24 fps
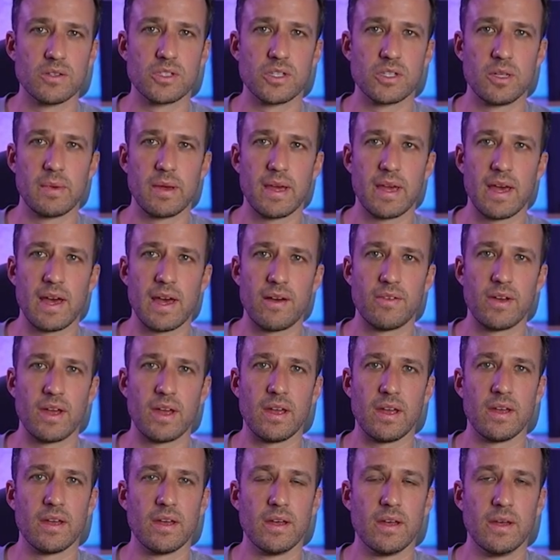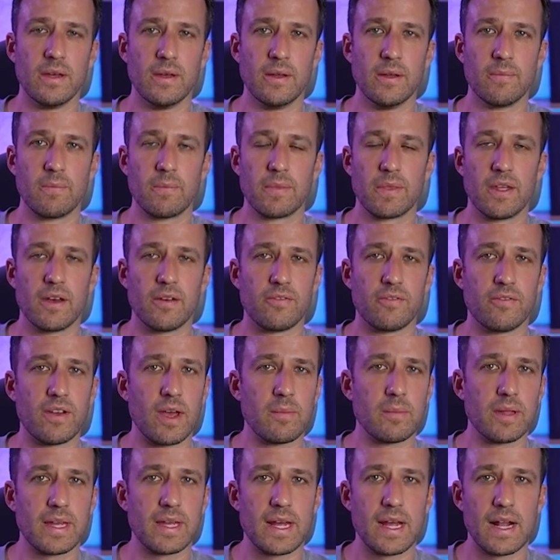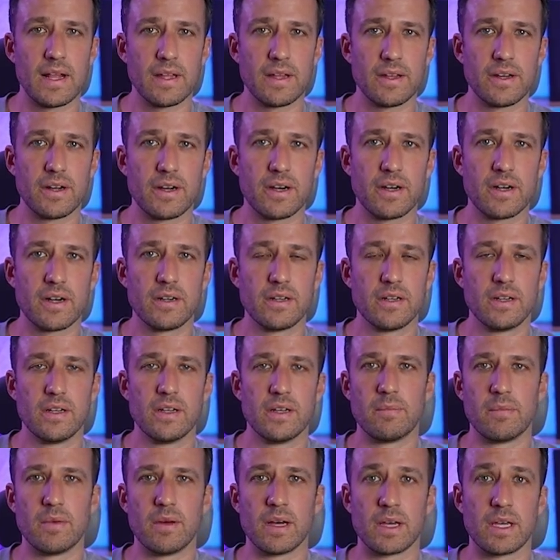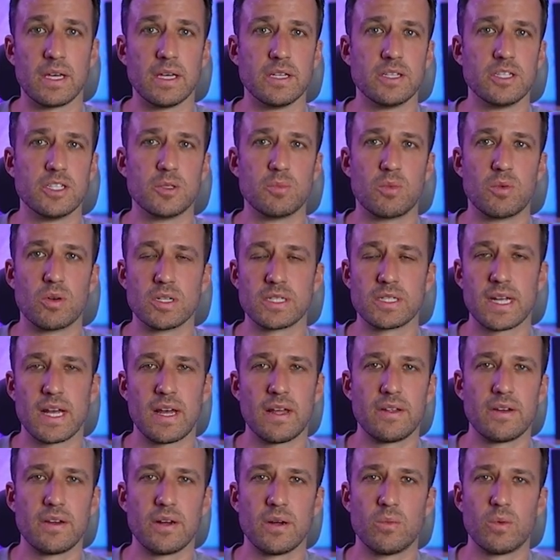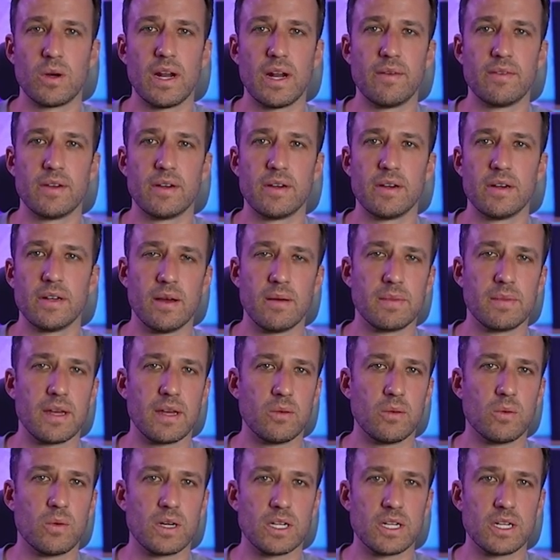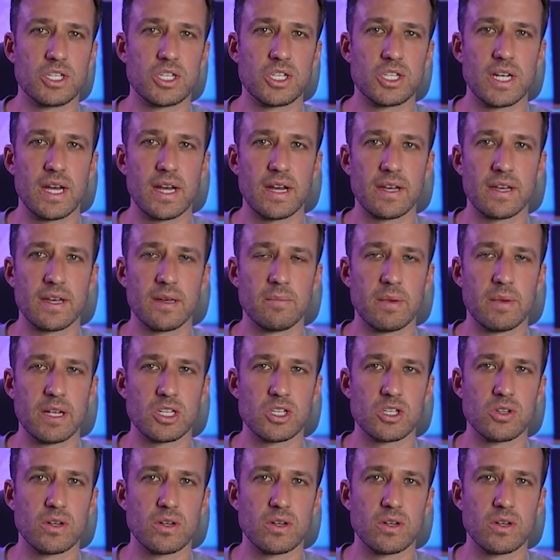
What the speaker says: So you may have a family calendar, a kid's sports calendar, whatever, that you want to check and make sure